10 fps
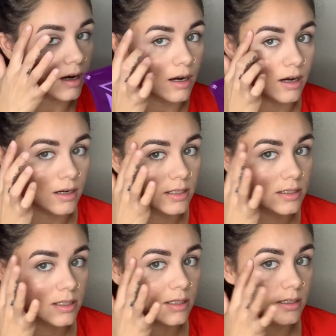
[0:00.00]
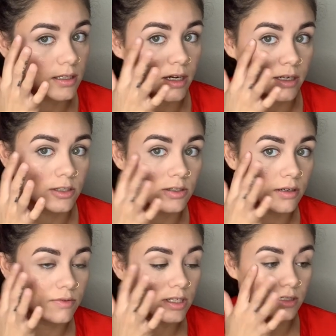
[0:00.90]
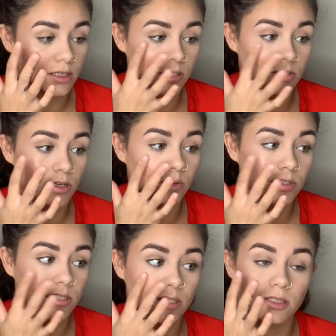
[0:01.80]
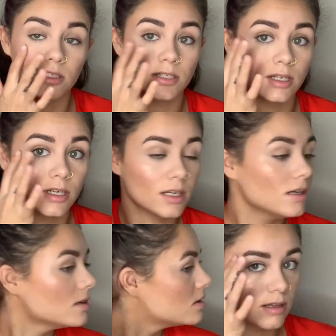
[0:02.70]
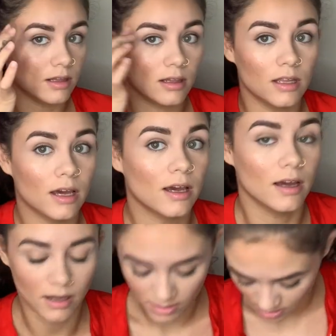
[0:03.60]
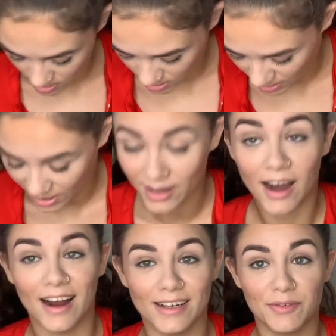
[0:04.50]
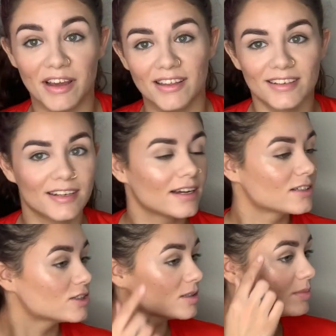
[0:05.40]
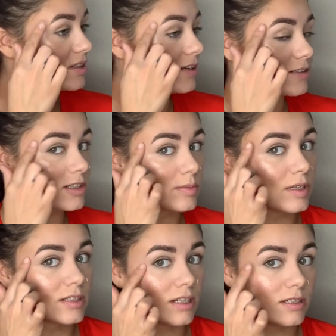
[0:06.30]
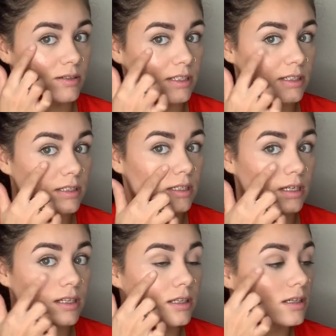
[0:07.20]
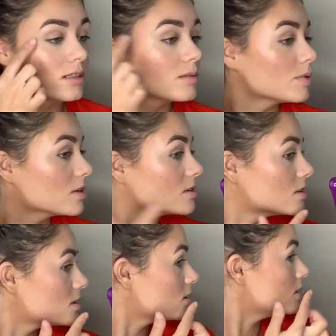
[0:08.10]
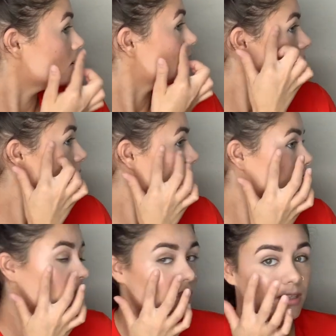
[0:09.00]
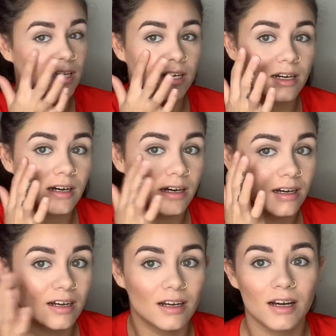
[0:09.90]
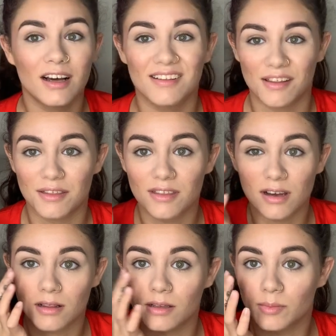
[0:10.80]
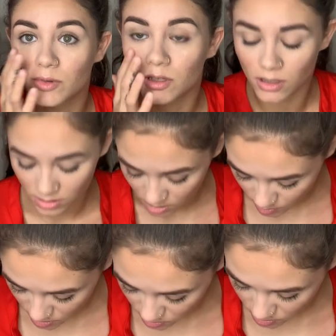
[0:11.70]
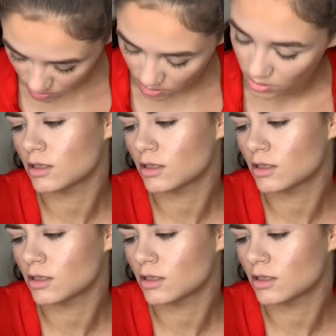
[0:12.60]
Honestly, the texture of this is so sticky that like I kind of hate the texture, but that's just because I don't like sticky things personally. Ooh, it's like a thick lip gloss almost.